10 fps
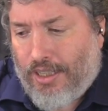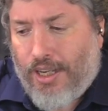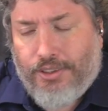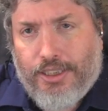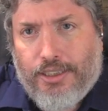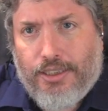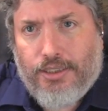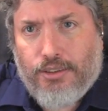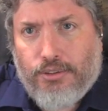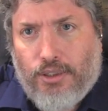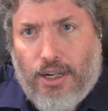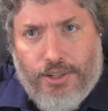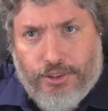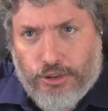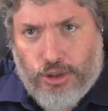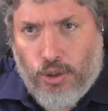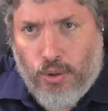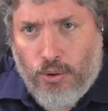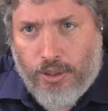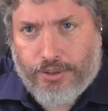on the on the
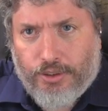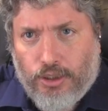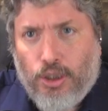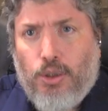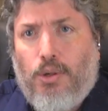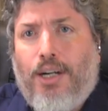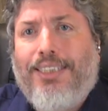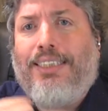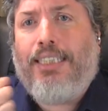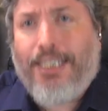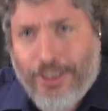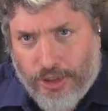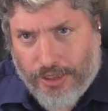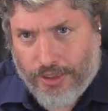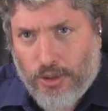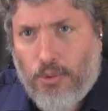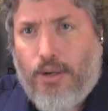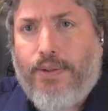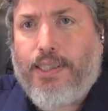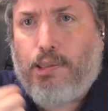court who are teaching, who
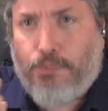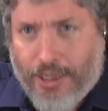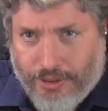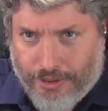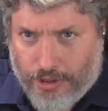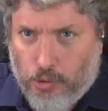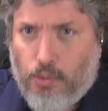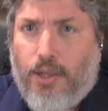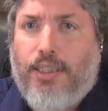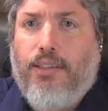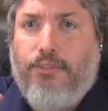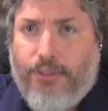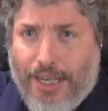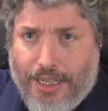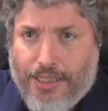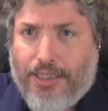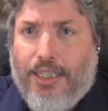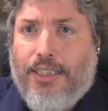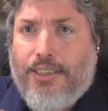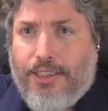are expressing, who are conveying
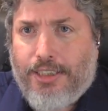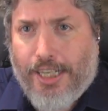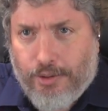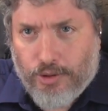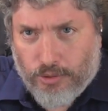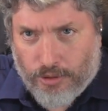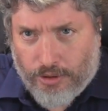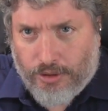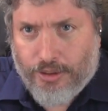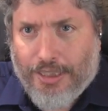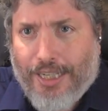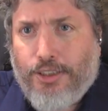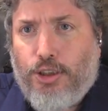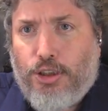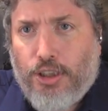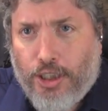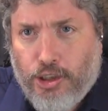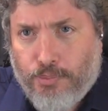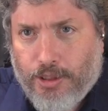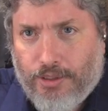the sacred oracles and
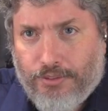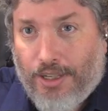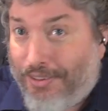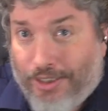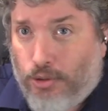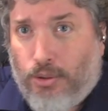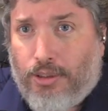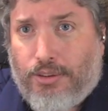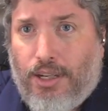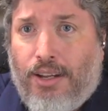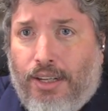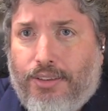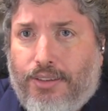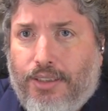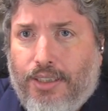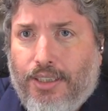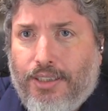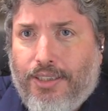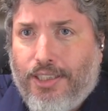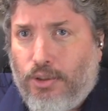judgments of God. They're called God.
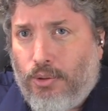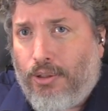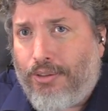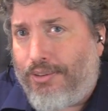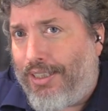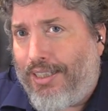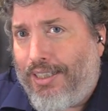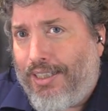They're called